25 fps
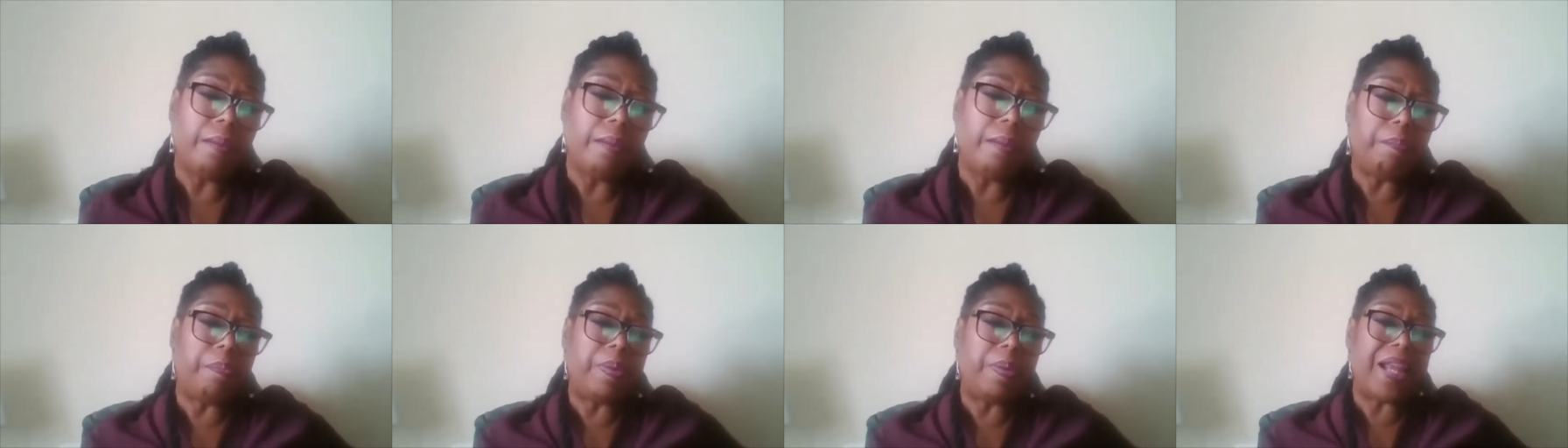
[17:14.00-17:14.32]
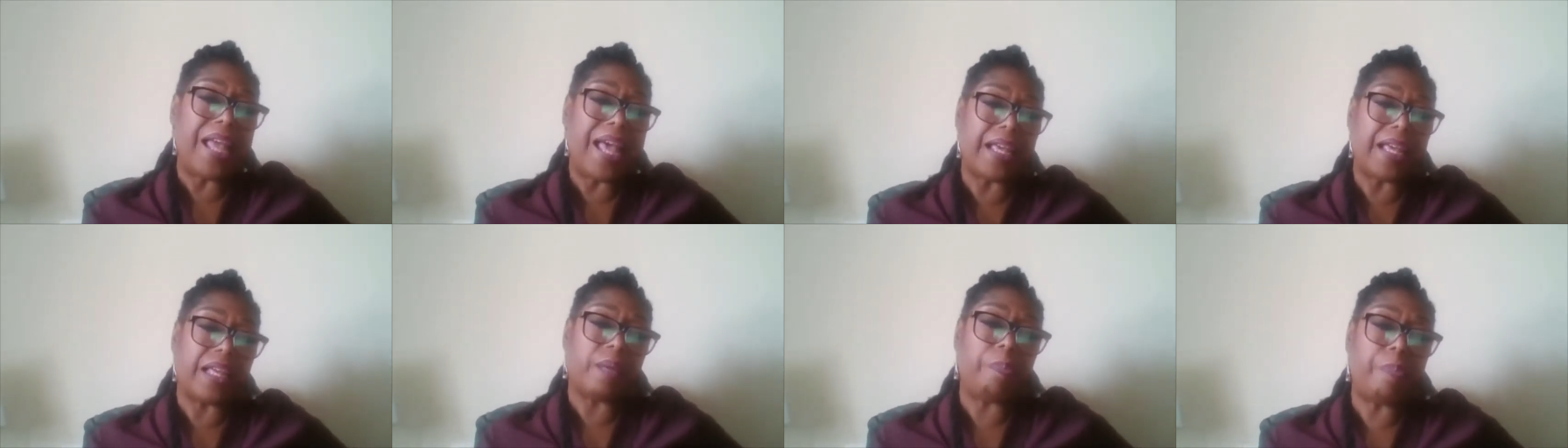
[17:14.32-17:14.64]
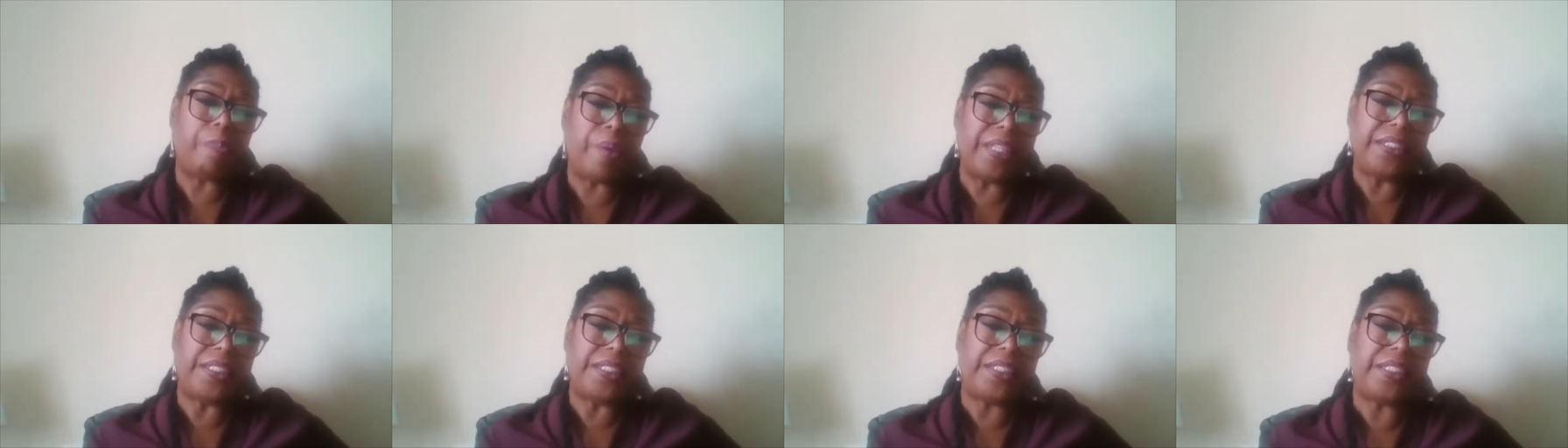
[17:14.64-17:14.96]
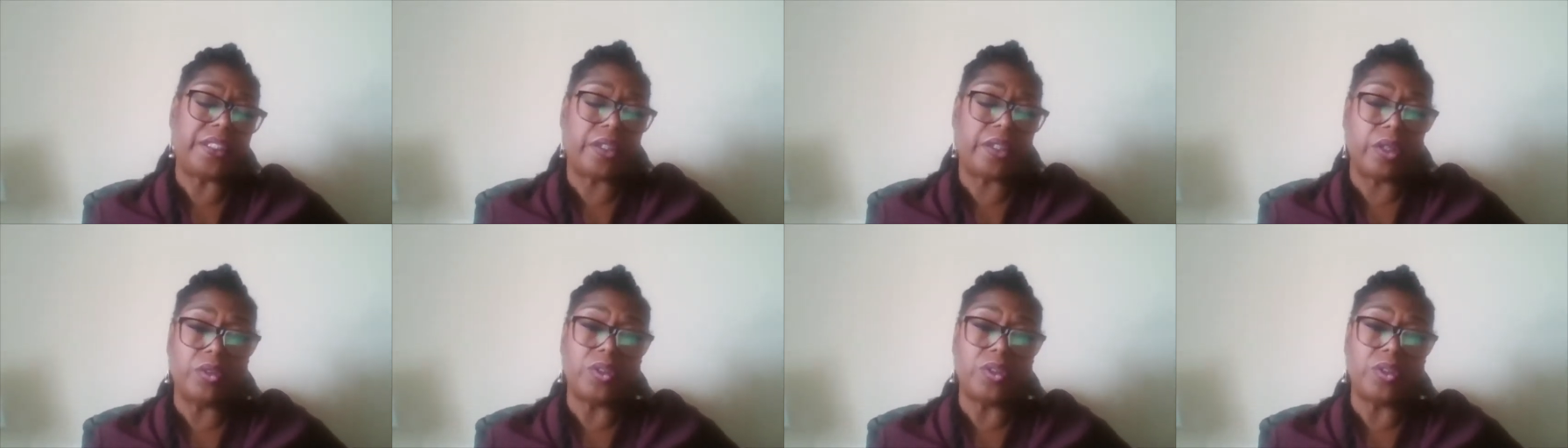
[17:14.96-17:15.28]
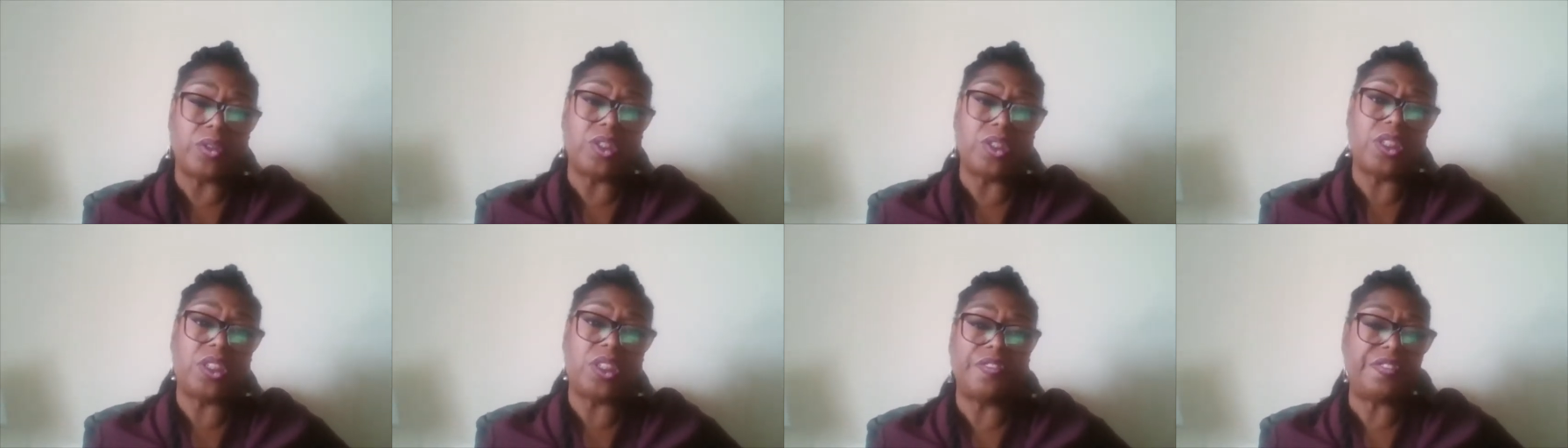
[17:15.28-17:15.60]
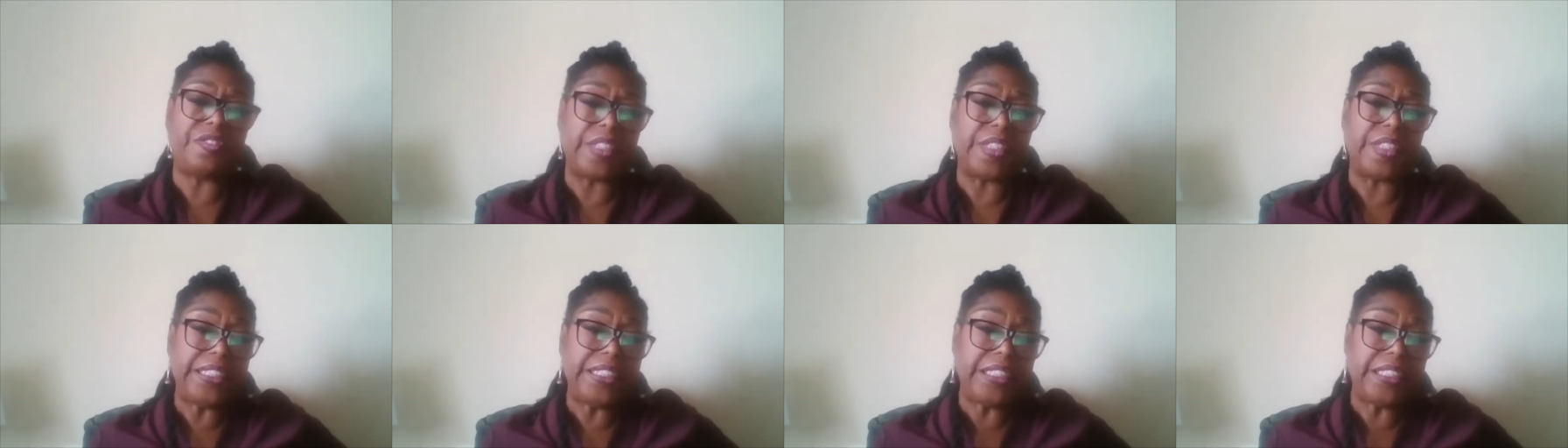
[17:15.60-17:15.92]
Black Pentecostal
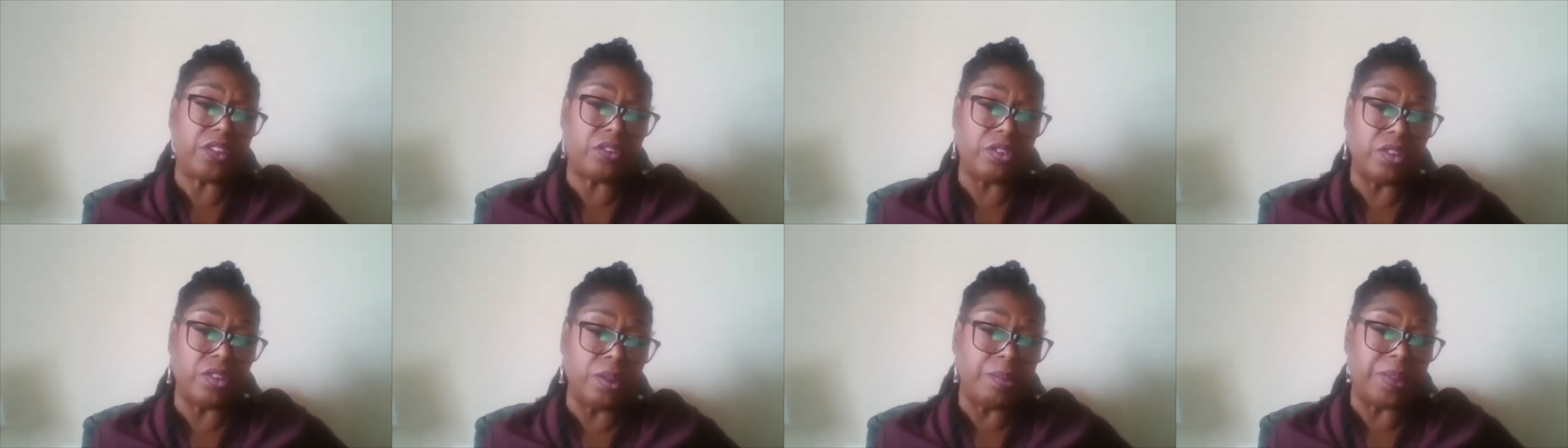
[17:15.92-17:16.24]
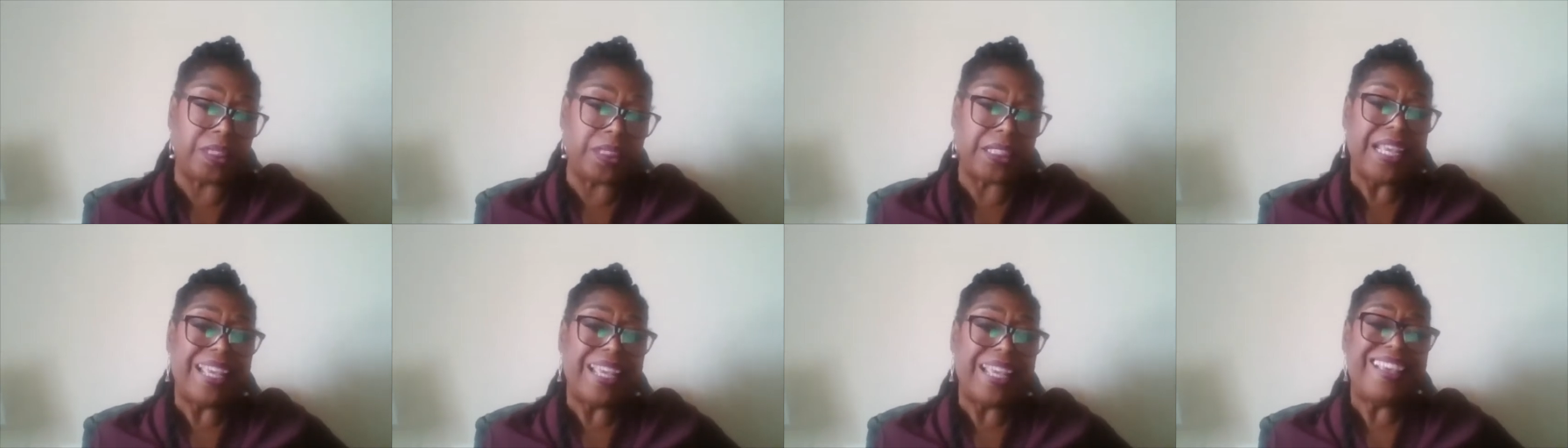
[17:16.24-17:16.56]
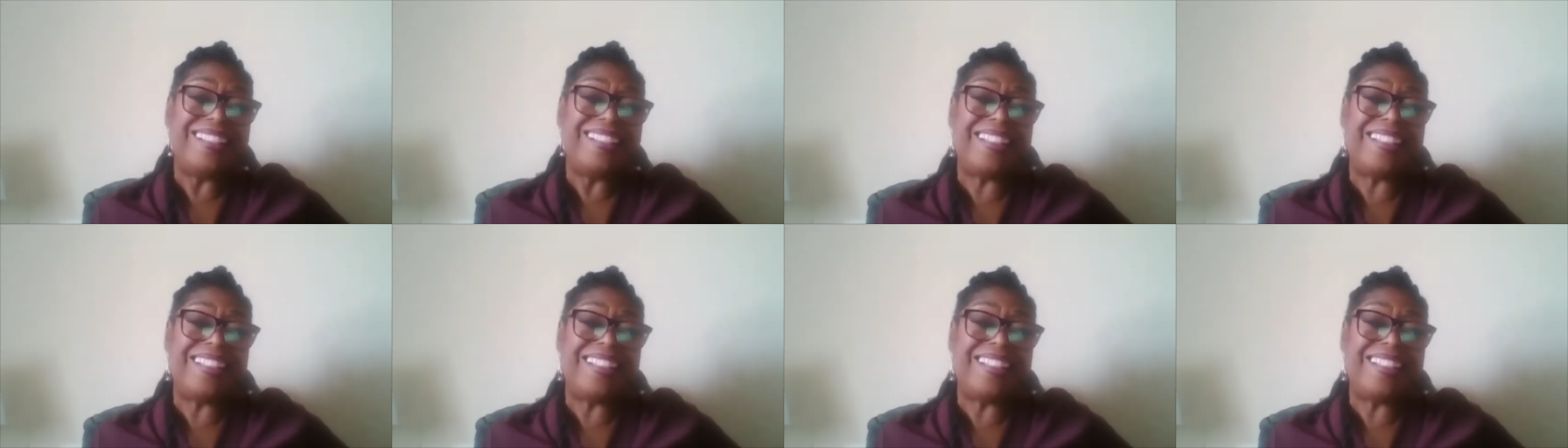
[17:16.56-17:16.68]
faith groups.